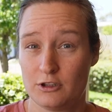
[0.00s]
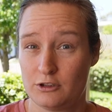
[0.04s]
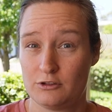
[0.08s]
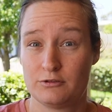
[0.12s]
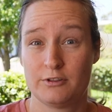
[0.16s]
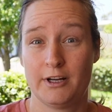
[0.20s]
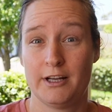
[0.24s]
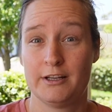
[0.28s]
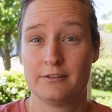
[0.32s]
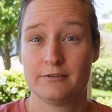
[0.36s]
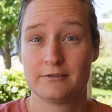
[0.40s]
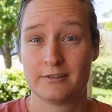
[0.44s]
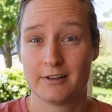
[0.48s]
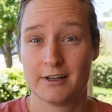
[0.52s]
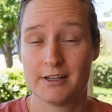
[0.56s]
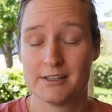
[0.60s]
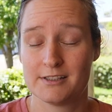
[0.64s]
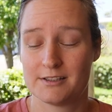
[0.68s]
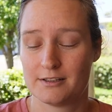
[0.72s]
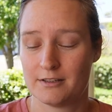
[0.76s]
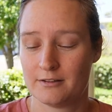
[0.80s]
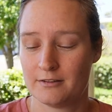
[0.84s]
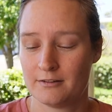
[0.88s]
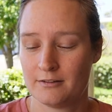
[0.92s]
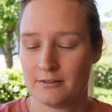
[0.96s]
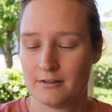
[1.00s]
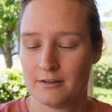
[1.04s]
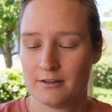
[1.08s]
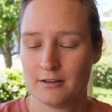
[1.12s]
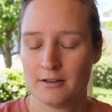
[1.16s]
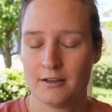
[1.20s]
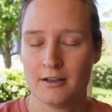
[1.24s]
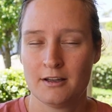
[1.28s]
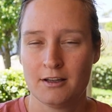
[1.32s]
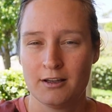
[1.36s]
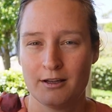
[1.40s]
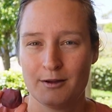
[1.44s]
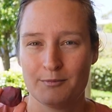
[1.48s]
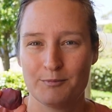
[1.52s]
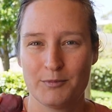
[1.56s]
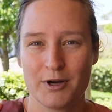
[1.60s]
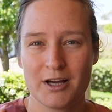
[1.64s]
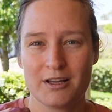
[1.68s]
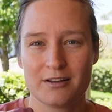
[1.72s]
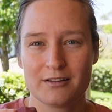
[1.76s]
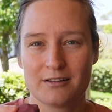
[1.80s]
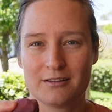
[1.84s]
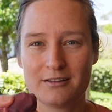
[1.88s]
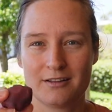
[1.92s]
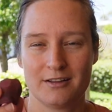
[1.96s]
a great eraser.
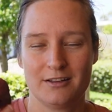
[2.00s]
But